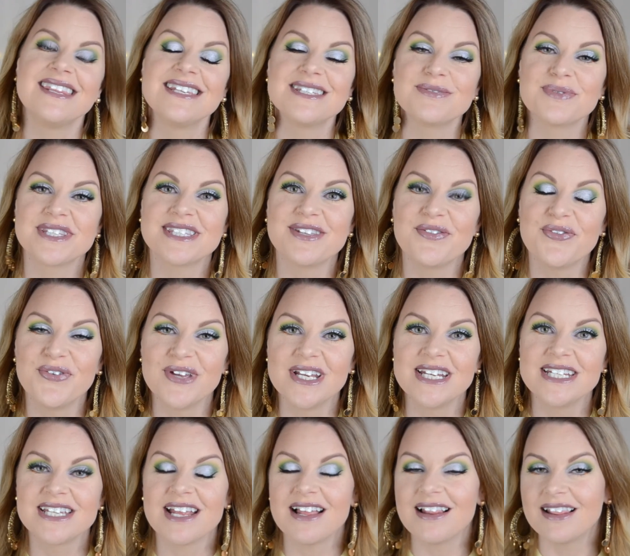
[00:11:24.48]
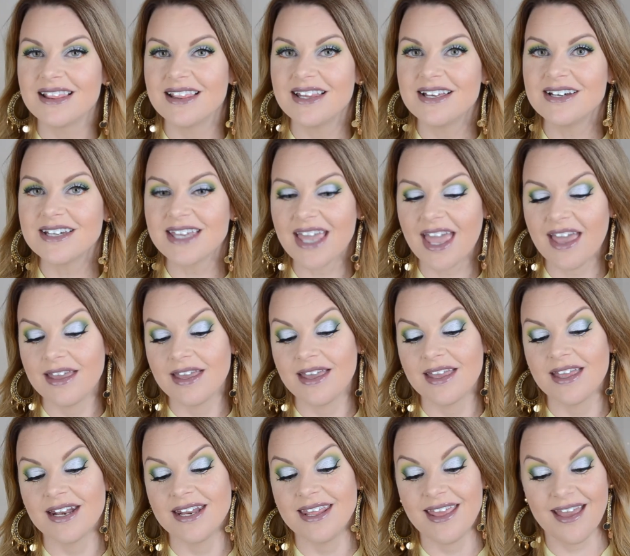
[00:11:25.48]
this was the finished look,
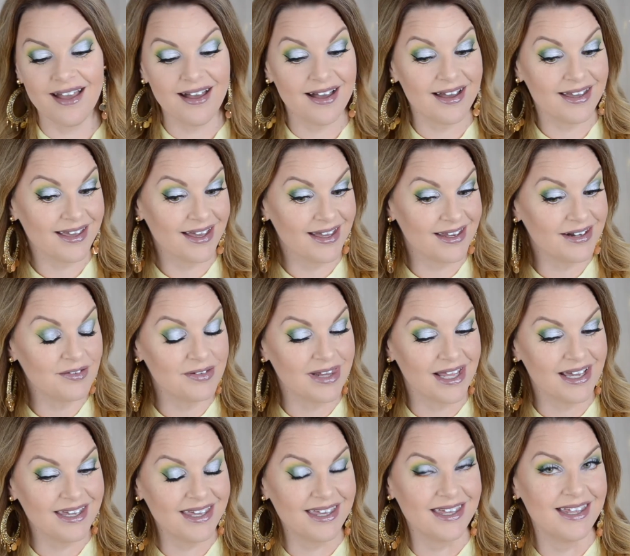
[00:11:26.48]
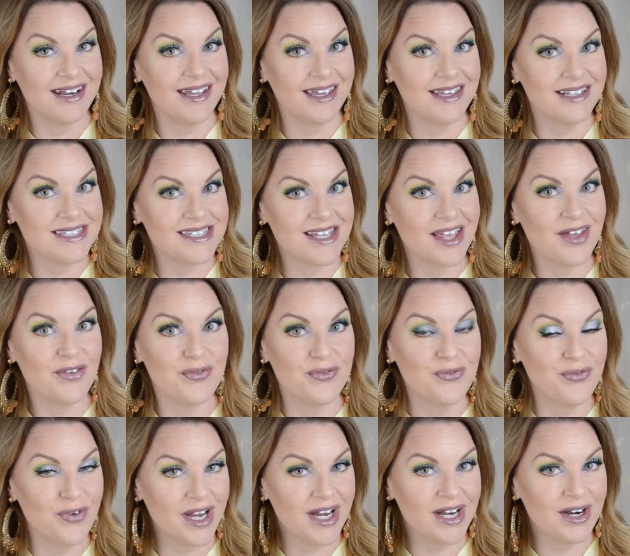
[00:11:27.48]
and yeah, I kind of like it. It's
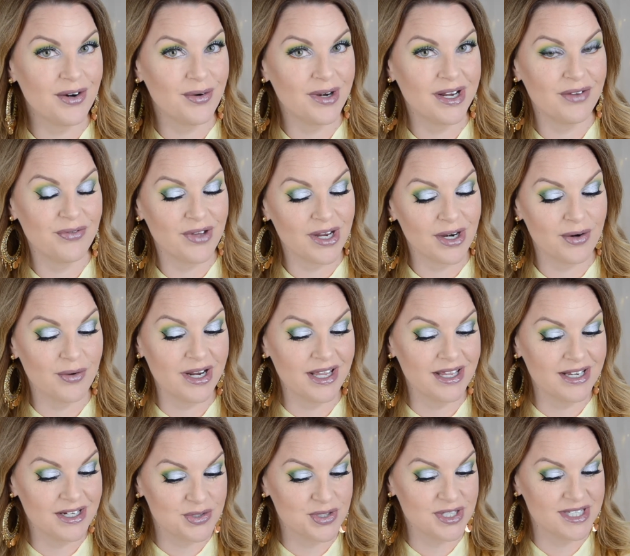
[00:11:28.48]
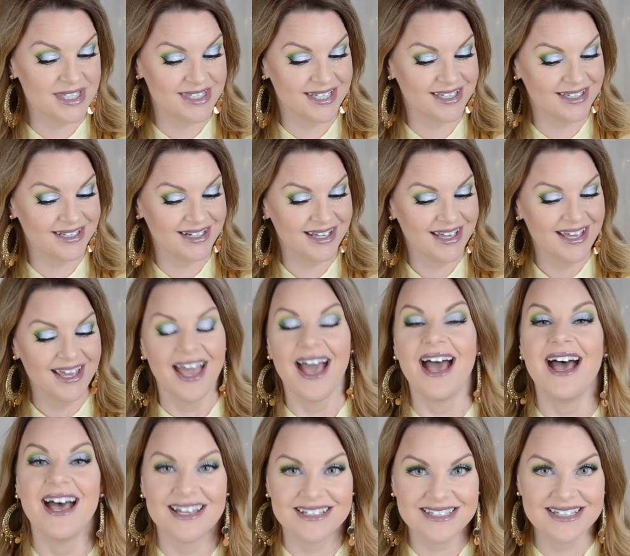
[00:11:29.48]
very, very interesting,
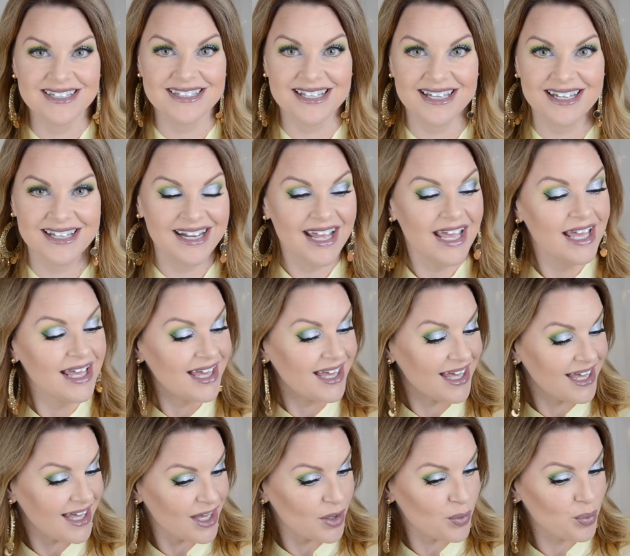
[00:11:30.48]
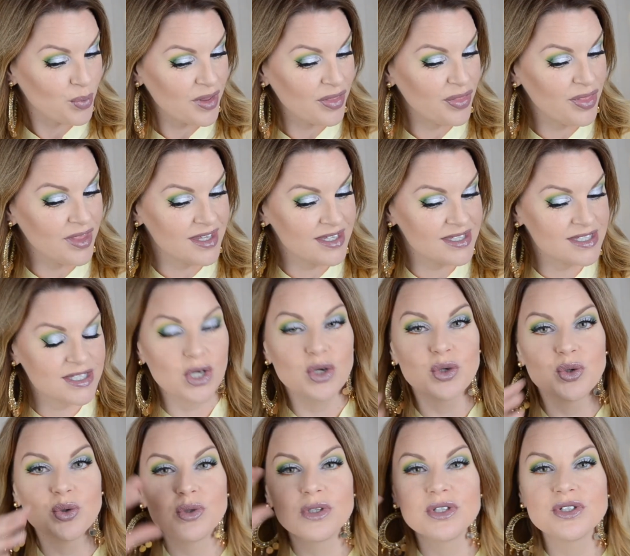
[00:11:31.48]
as I said, with this
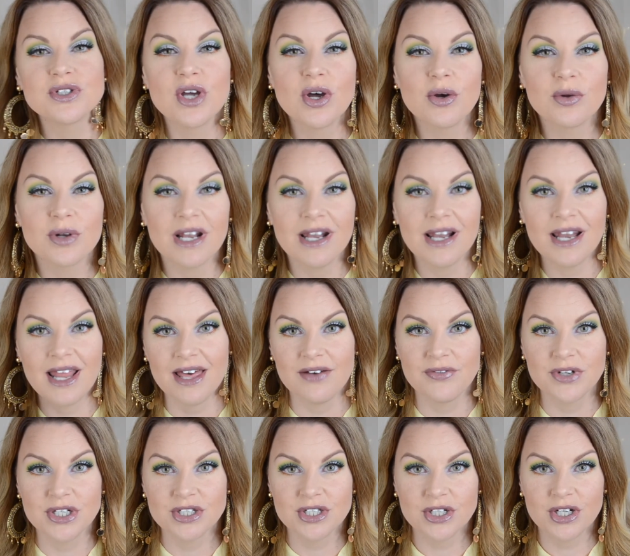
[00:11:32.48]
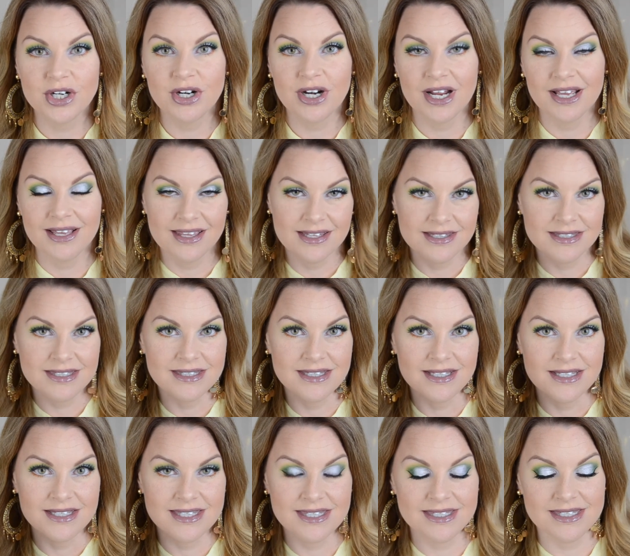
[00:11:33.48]
cool toned lavender against
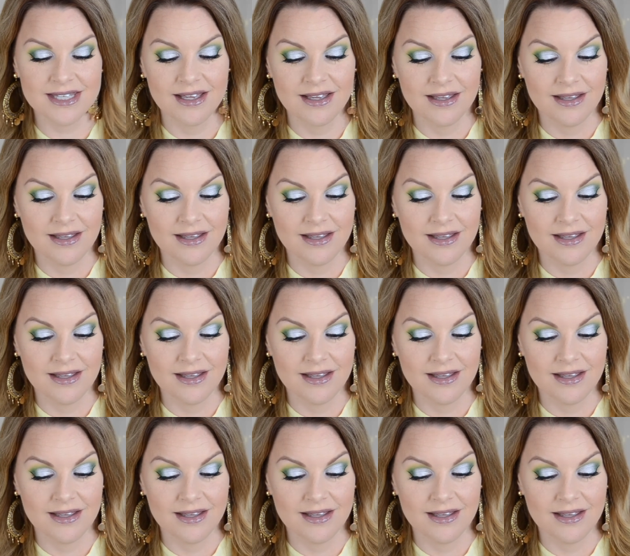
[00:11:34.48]
this